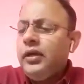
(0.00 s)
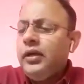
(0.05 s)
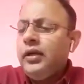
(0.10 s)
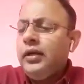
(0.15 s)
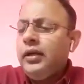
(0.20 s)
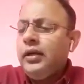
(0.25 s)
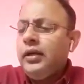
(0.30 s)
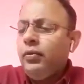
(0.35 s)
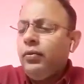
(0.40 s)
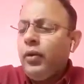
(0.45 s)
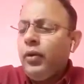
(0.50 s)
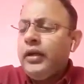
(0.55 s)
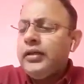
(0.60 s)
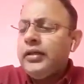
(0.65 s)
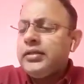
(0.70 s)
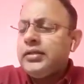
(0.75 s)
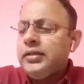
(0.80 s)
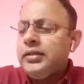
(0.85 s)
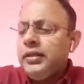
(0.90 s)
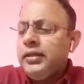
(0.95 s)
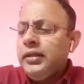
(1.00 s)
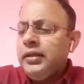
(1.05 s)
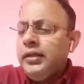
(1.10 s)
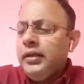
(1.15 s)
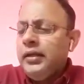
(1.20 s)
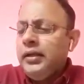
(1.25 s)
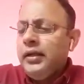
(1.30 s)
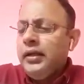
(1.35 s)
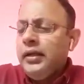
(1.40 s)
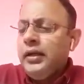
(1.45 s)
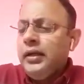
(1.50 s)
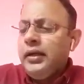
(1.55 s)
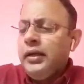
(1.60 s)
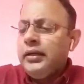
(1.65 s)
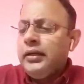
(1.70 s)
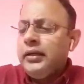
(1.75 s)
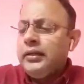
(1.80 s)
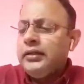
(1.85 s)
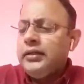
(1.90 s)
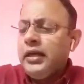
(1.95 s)
one is
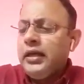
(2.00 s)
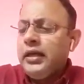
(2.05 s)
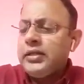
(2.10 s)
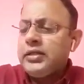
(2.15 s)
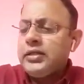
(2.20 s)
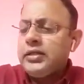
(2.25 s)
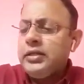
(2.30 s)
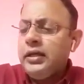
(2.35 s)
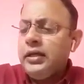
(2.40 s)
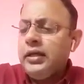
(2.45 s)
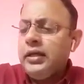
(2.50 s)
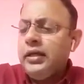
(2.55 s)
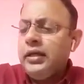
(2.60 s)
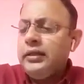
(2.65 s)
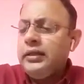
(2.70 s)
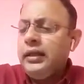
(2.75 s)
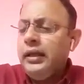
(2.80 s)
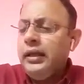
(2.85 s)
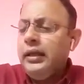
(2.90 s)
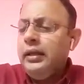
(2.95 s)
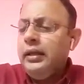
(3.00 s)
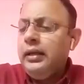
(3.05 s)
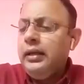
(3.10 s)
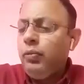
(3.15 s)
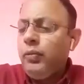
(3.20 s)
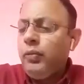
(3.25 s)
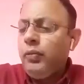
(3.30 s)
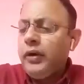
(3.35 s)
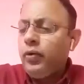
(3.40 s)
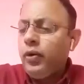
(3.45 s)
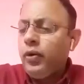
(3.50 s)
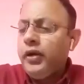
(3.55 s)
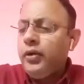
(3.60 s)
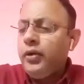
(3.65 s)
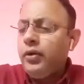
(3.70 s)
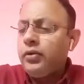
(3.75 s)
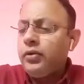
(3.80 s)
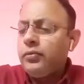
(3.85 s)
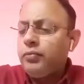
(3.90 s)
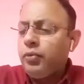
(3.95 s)
just Delhi Mumbai
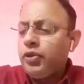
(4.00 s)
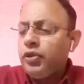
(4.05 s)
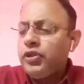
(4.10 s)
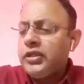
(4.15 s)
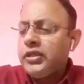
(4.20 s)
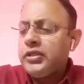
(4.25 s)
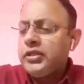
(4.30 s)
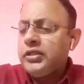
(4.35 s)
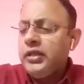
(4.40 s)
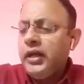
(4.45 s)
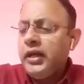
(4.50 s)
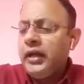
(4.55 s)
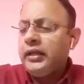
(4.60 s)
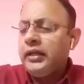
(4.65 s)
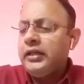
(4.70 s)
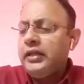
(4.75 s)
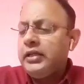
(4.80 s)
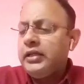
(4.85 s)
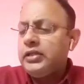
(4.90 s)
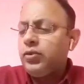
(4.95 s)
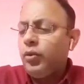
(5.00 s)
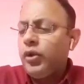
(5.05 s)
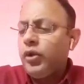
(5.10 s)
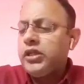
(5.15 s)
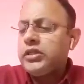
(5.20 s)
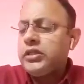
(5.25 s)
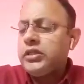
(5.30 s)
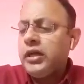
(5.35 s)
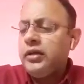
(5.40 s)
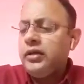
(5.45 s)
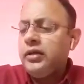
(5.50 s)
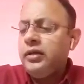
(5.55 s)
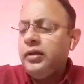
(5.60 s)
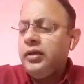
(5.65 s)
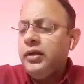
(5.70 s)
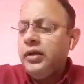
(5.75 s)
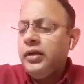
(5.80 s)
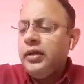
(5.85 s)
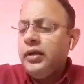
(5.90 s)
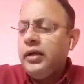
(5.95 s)
corridor projects. Another is Western
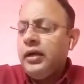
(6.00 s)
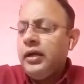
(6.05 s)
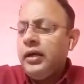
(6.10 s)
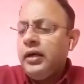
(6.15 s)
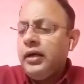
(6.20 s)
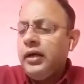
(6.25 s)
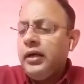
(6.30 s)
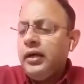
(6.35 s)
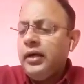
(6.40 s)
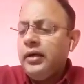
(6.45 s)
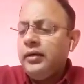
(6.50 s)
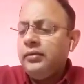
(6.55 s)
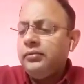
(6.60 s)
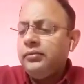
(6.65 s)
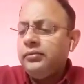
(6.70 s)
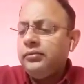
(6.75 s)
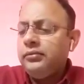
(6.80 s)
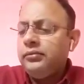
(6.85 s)
uh,